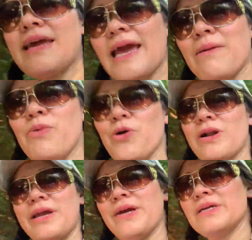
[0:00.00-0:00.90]
came
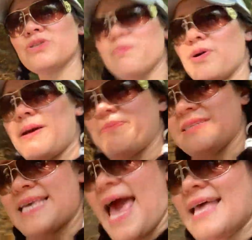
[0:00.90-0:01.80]
earlier to put up the
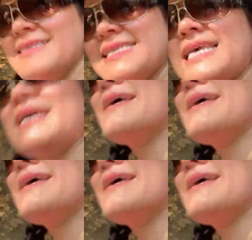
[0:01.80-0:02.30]
tent,